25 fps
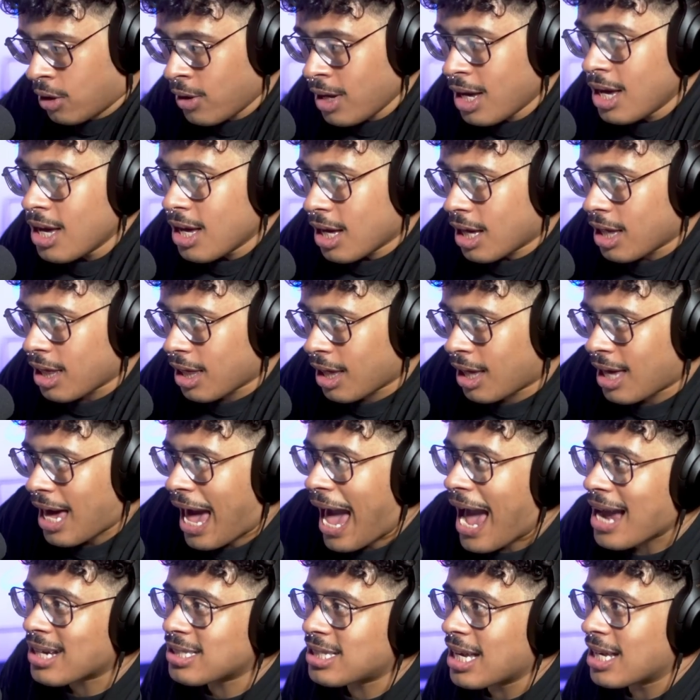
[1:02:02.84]
know, like
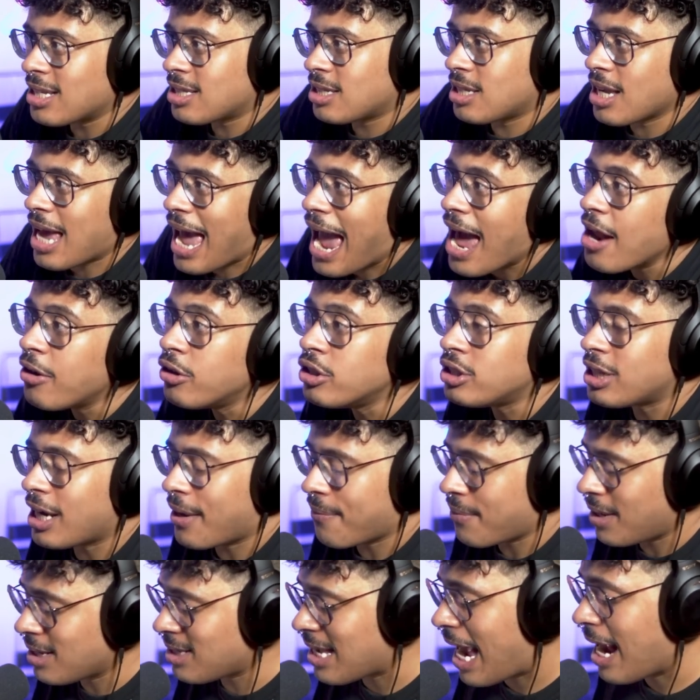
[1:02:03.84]
access to
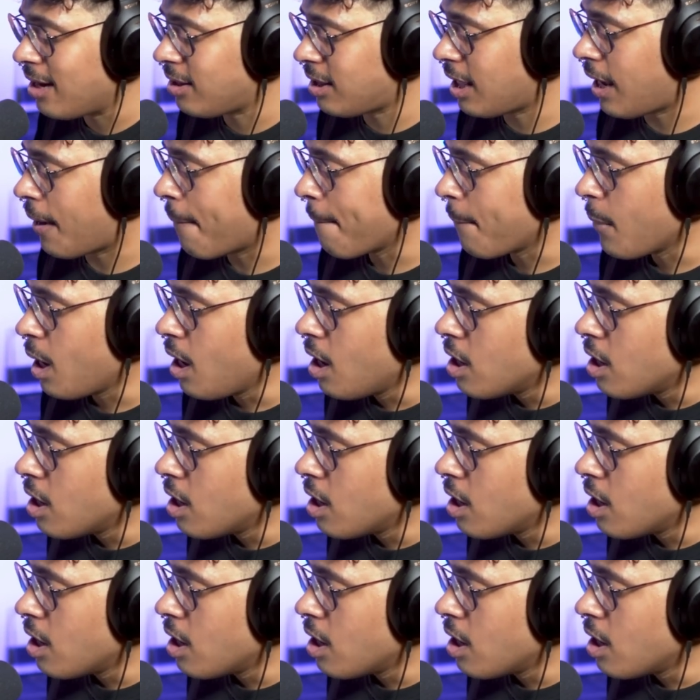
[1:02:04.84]
energy. Exactly.